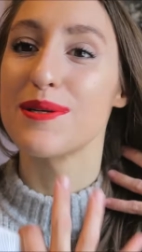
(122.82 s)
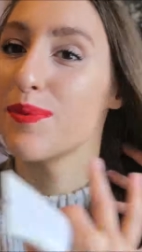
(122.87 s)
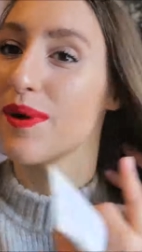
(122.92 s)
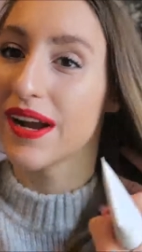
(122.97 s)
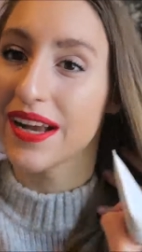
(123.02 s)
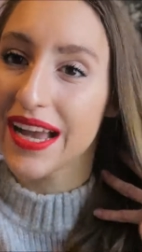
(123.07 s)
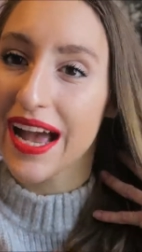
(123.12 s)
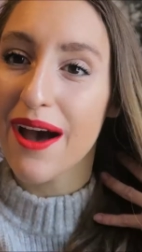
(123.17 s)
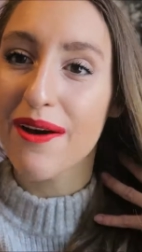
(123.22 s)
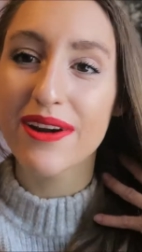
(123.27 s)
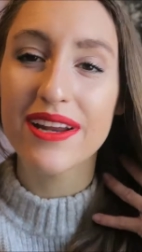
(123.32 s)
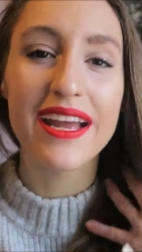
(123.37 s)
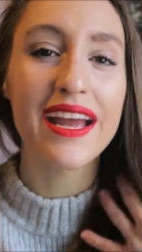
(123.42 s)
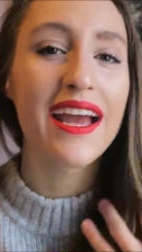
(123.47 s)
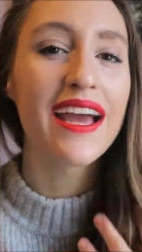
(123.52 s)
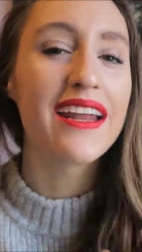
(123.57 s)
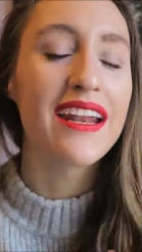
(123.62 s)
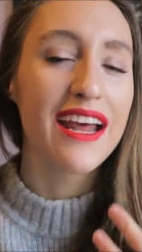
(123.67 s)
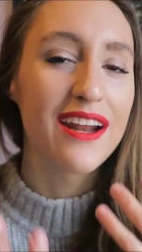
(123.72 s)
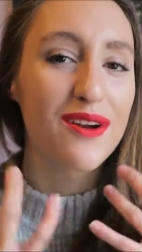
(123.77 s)
to break out
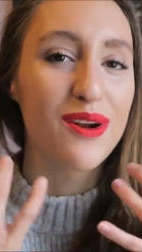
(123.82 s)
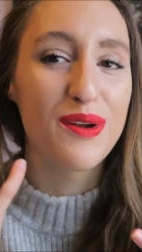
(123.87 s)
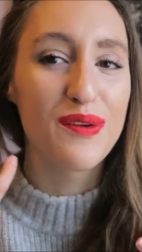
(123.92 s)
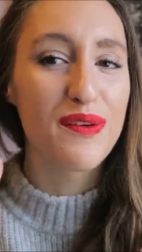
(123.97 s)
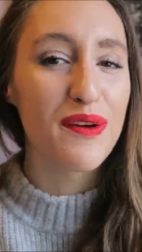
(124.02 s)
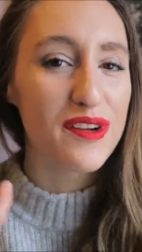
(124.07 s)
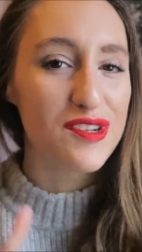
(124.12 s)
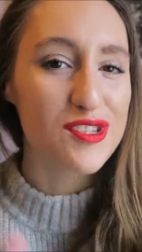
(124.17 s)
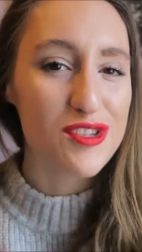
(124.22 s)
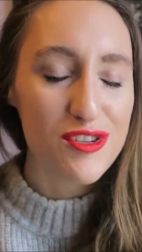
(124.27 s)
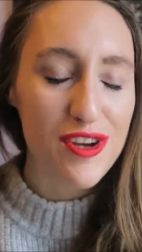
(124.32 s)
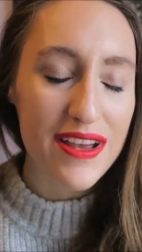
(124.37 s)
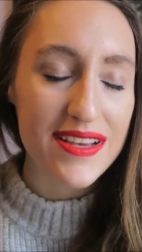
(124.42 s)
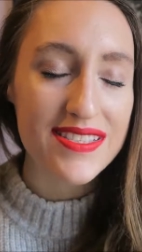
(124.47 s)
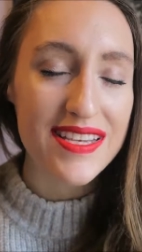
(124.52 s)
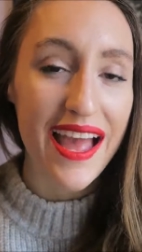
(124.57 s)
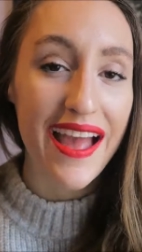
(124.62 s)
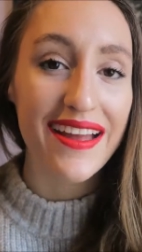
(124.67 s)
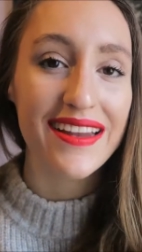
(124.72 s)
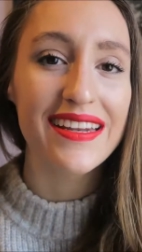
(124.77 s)
again. I don't know if it's
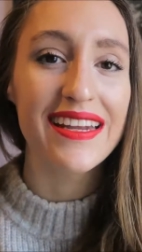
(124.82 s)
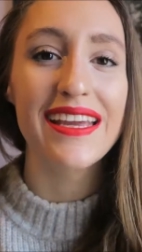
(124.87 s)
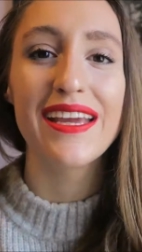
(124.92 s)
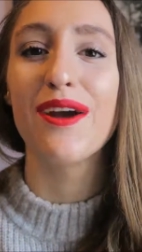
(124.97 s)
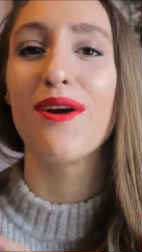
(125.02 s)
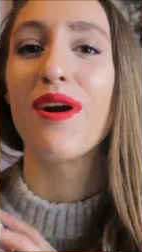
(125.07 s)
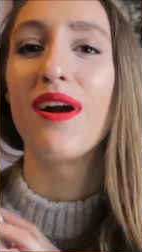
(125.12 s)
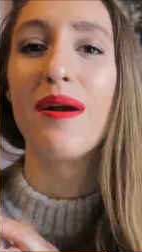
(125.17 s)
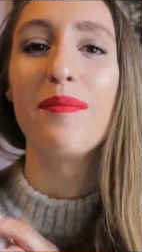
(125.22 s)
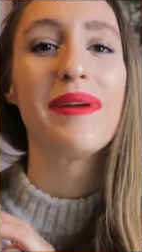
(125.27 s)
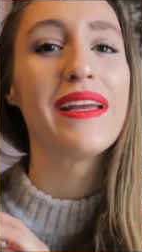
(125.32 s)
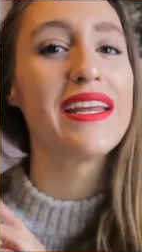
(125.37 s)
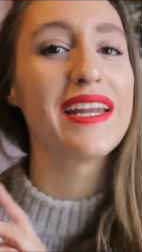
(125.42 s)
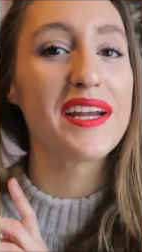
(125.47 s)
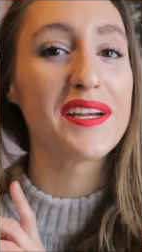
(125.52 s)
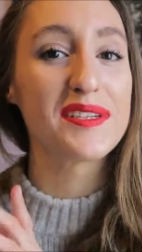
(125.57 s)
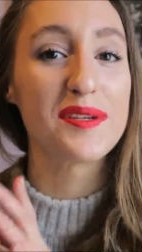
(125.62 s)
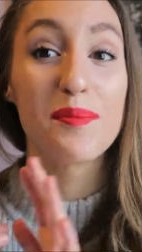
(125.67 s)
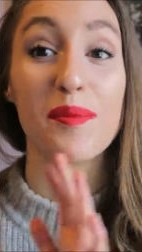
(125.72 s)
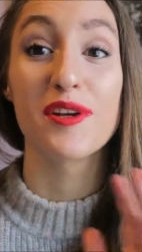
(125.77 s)
stress acne or I'm
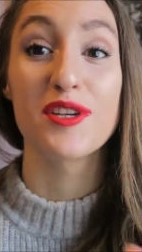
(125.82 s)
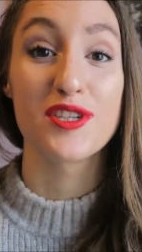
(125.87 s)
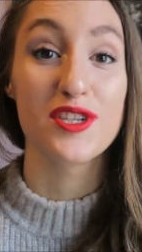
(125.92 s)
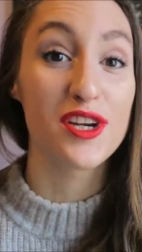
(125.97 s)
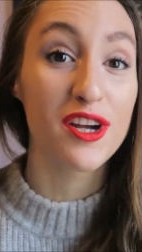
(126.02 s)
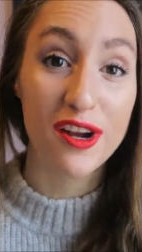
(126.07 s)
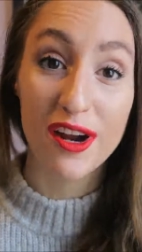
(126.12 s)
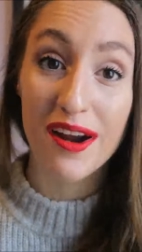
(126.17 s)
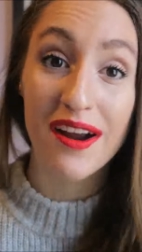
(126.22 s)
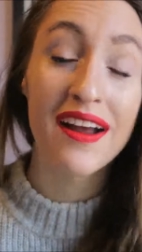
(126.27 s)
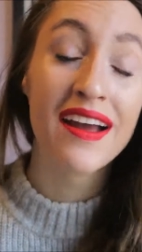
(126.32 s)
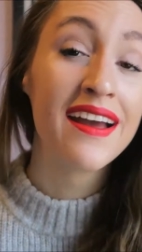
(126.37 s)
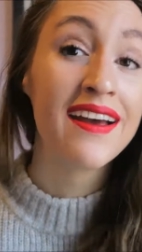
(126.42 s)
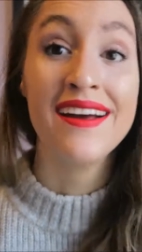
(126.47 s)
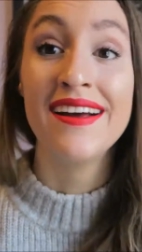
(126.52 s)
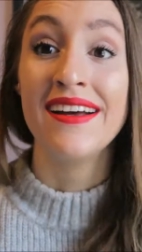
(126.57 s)
eating too much sugar.